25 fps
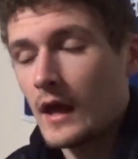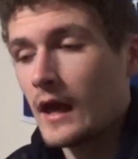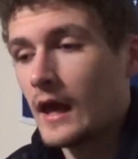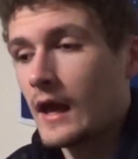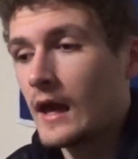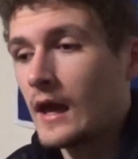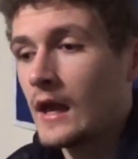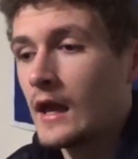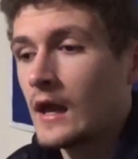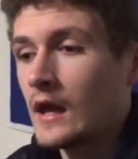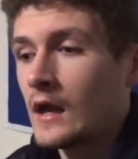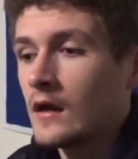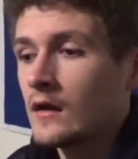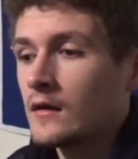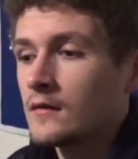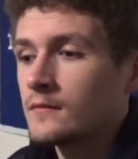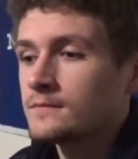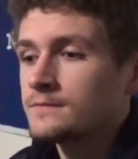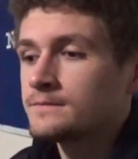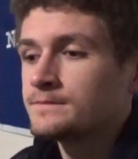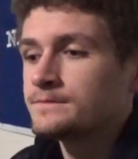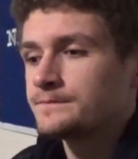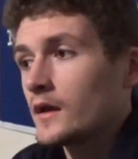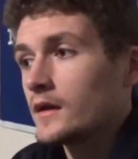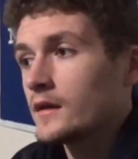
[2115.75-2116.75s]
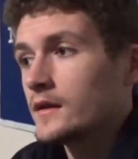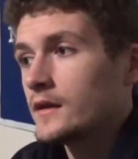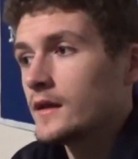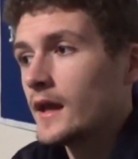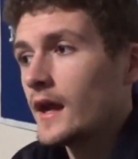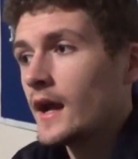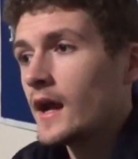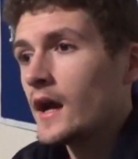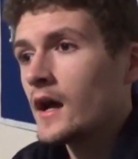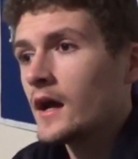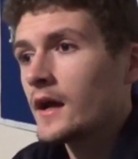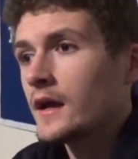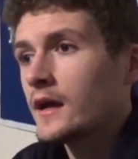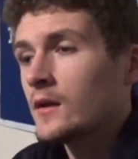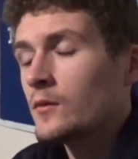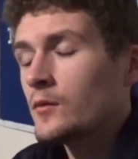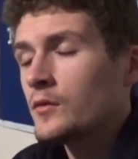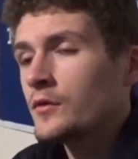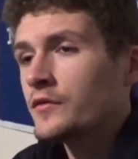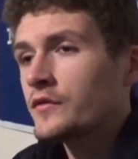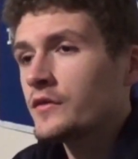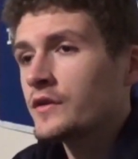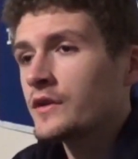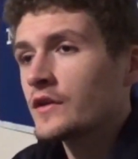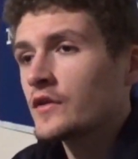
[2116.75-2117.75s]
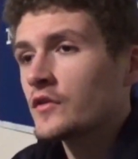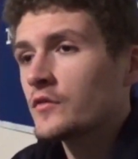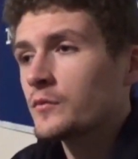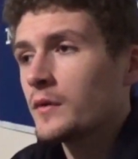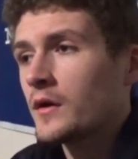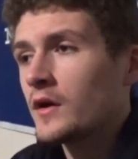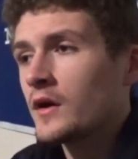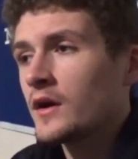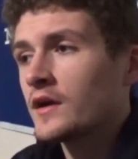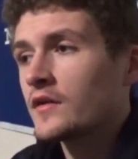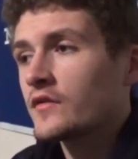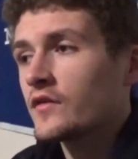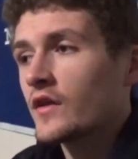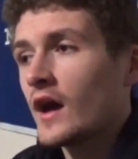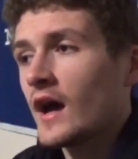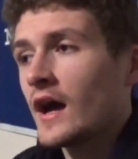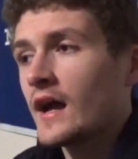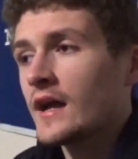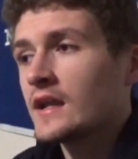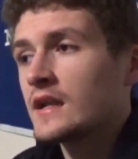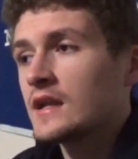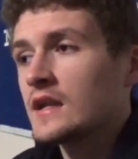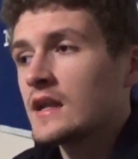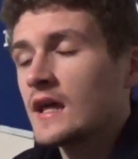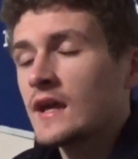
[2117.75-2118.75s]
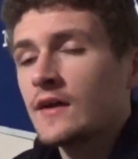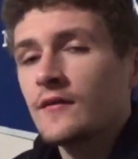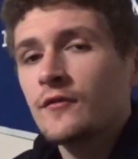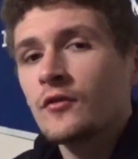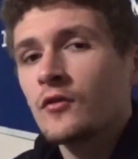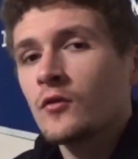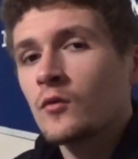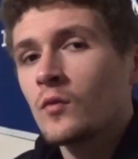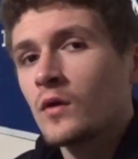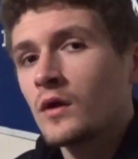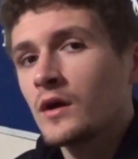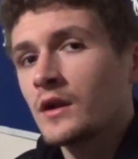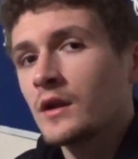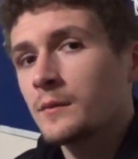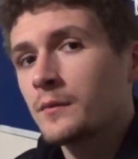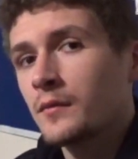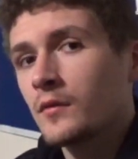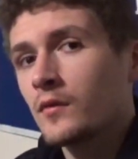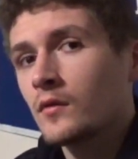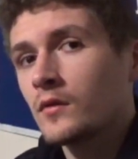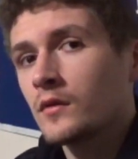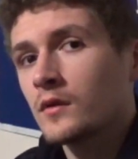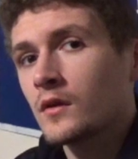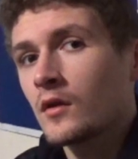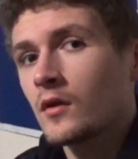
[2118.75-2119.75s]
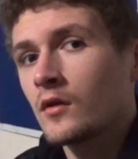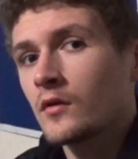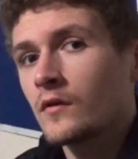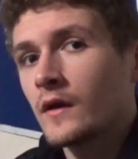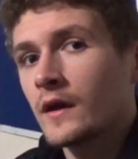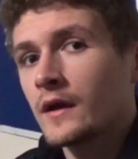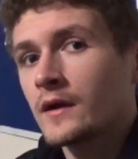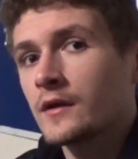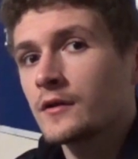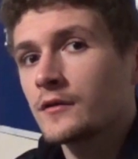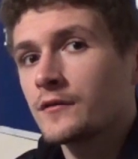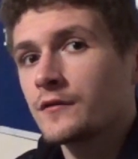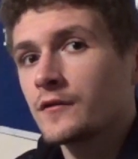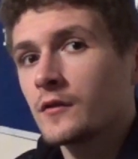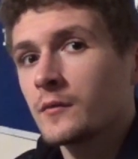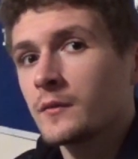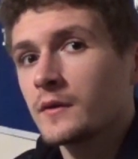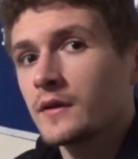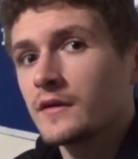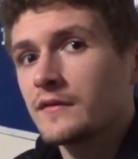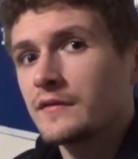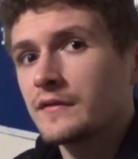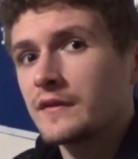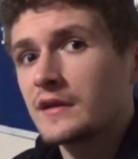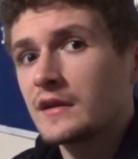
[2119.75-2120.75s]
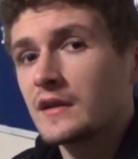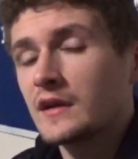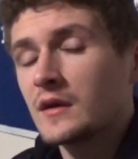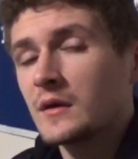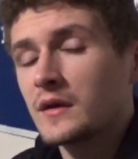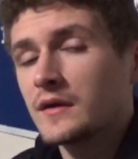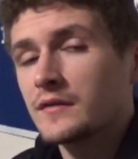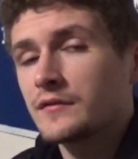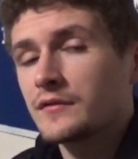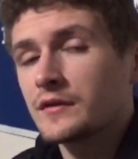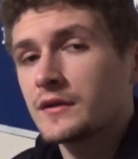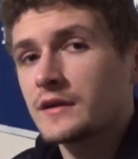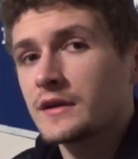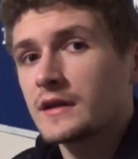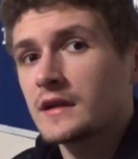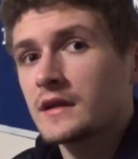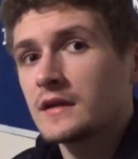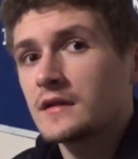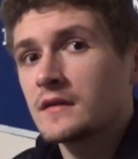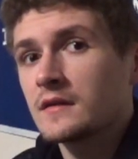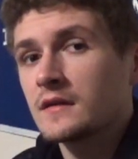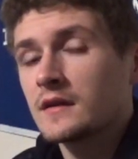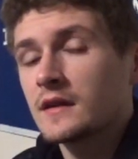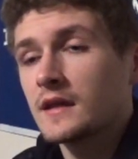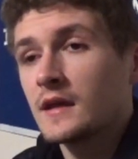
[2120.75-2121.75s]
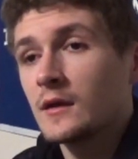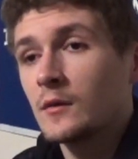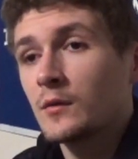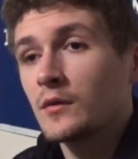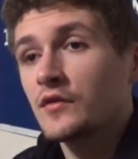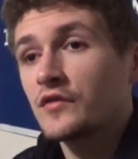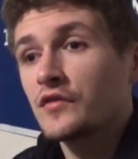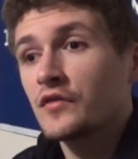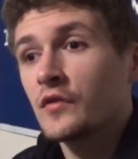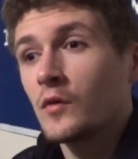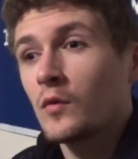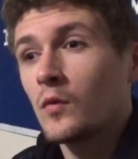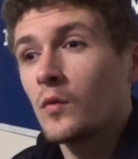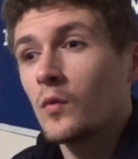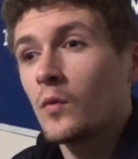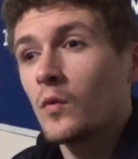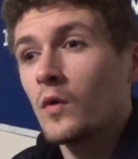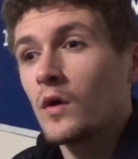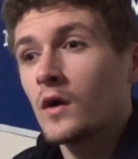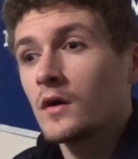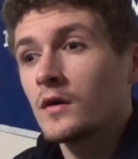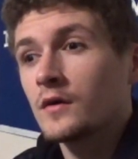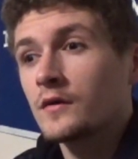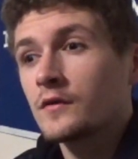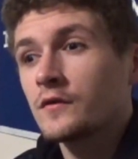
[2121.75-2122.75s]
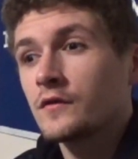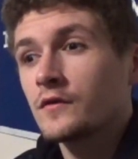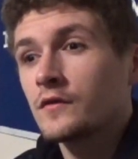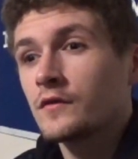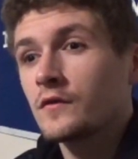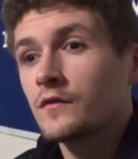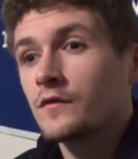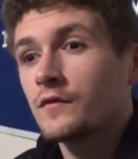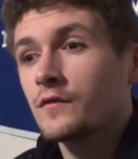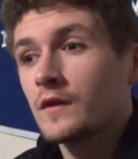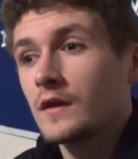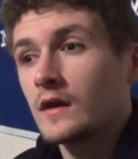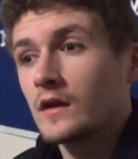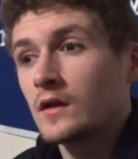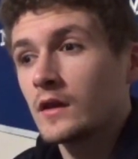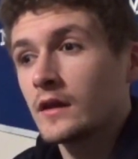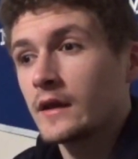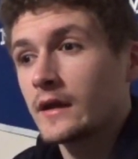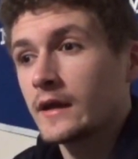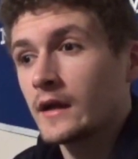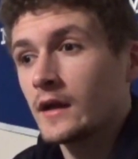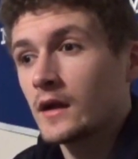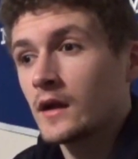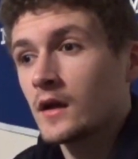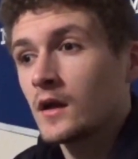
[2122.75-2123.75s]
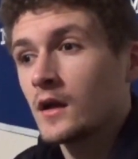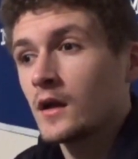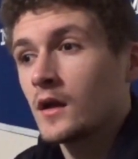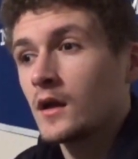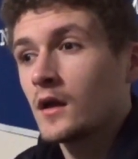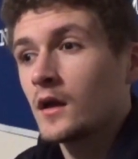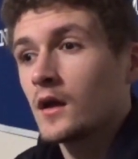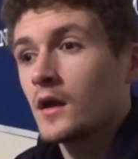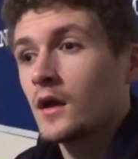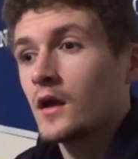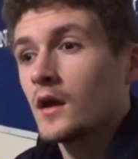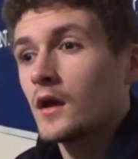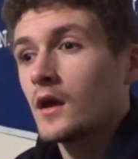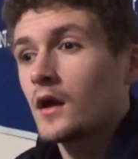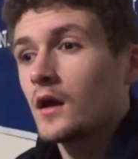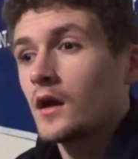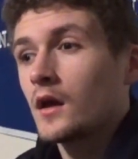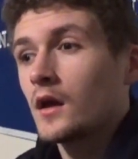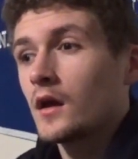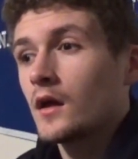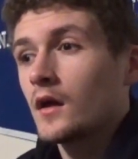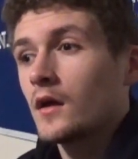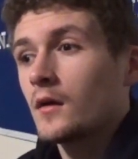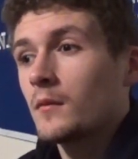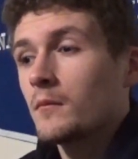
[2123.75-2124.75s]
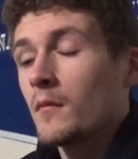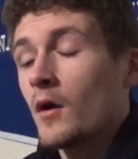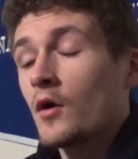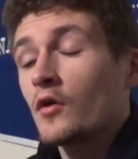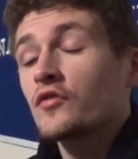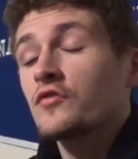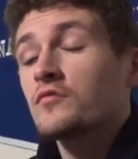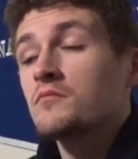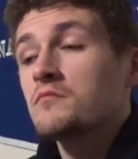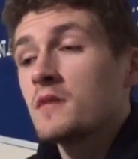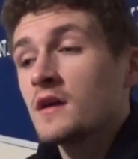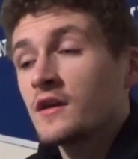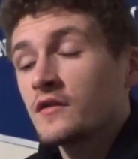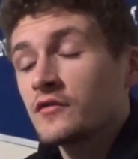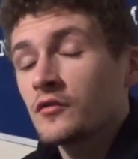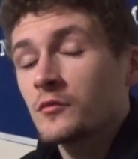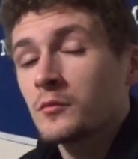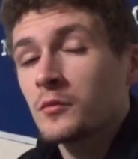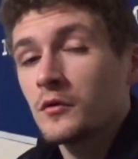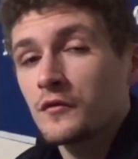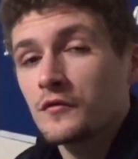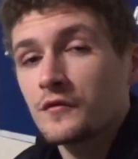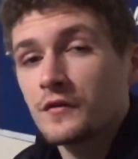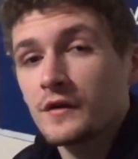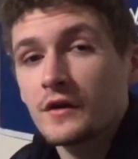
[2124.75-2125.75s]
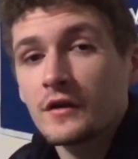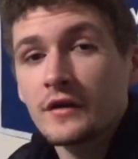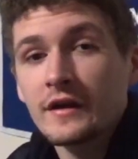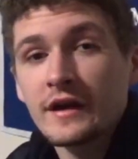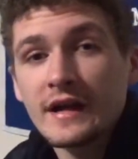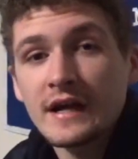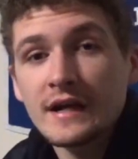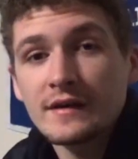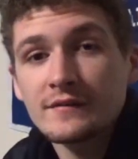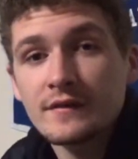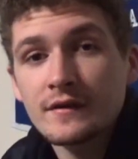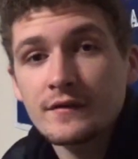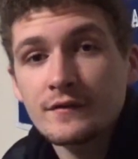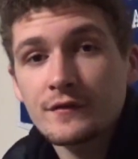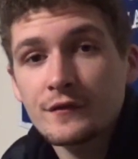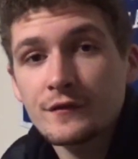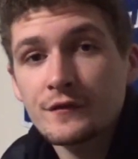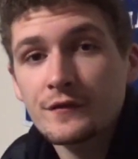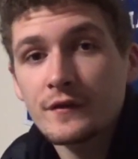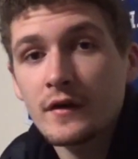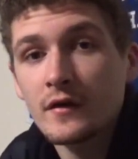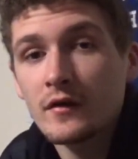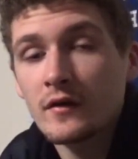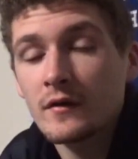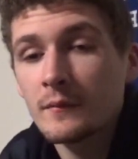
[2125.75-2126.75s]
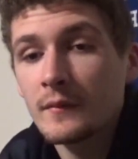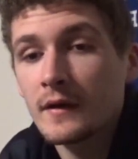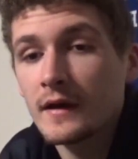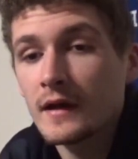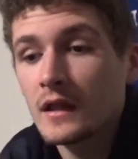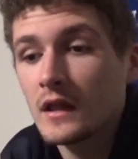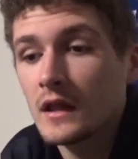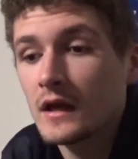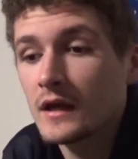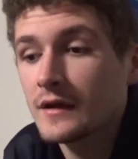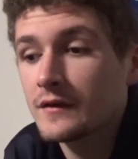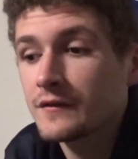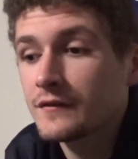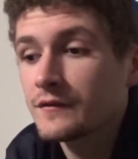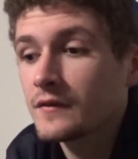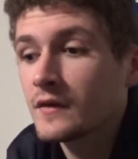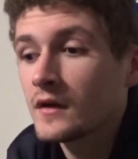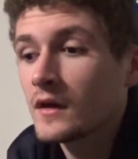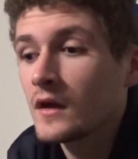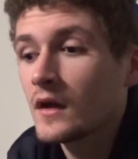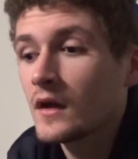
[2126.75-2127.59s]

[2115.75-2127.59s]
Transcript: And yeah, it was an experience. I never want to pull an all-nighter filming a video ever again. It was the worst feeling, most miserable feeling I've ever felt in my life.